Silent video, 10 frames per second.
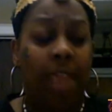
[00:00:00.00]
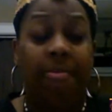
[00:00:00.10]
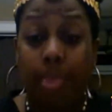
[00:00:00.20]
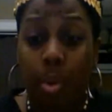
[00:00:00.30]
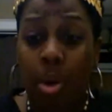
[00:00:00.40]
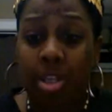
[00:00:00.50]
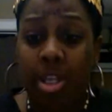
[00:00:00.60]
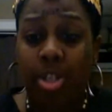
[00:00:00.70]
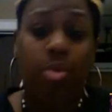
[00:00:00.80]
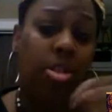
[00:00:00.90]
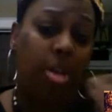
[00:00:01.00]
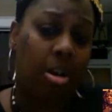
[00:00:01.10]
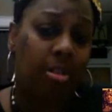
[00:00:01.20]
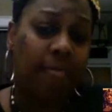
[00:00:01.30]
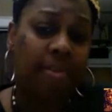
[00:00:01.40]
point that you start to
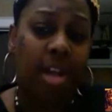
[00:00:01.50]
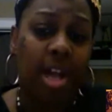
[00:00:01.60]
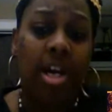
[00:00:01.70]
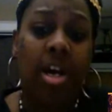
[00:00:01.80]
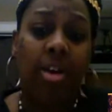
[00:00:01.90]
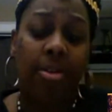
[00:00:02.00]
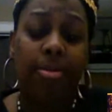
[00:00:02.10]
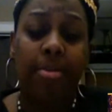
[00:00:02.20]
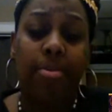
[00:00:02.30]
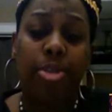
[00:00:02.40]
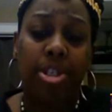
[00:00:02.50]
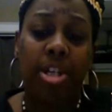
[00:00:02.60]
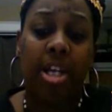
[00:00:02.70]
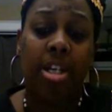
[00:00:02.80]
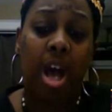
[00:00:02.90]
feel like other people should
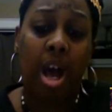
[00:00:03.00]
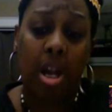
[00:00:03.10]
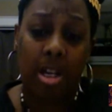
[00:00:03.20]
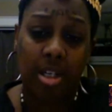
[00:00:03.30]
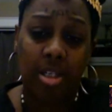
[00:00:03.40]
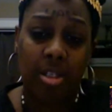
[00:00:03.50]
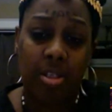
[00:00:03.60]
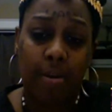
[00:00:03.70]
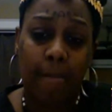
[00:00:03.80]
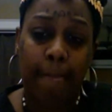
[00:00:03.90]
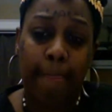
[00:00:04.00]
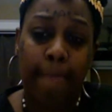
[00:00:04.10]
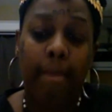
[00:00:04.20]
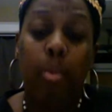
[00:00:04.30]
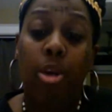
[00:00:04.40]
acknowledge
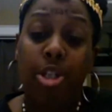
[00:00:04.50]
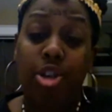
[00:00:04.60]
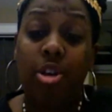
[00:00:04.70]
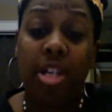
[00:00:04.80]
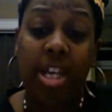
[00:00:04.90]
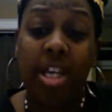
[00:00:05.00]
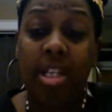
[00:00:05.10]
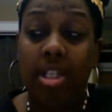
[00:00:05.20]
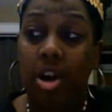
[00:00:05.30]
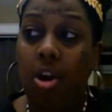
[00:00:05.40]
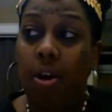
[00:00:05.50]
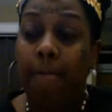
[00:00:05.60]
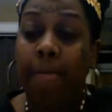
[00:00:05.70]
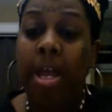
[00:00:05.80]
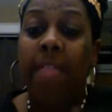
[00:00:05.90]
what your needs are,
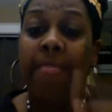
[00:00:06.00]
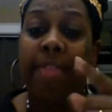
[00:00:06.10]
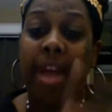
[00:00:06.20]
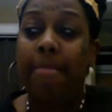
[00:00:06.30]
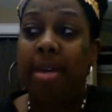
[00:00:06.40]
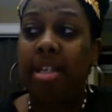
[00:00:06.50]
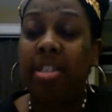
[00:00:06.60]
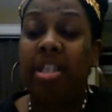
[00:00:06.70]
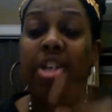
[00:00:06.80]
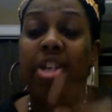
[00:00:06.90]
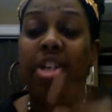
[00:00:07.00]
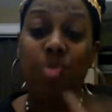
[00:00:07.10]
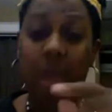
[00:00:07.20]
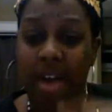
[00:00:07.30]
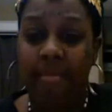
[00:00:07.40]
that means that
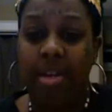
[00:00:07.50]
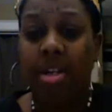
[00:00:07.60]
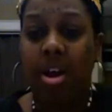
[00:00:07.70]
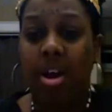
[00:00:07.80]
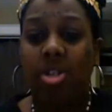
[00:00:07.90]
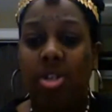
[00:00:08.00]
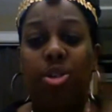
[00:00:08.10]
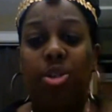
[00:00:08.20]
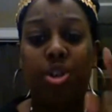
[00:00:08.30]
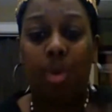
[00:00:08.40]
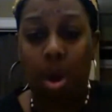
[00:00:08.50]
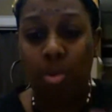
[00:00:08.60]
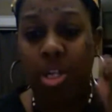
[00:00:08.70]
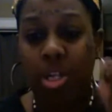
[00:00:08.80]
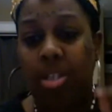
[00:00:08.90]
you haven't acknowledged what your
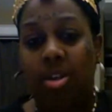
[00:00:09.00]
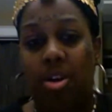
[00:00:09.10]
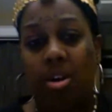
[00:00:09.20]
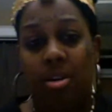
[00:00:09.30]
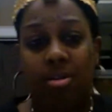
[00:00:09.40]
own needs are.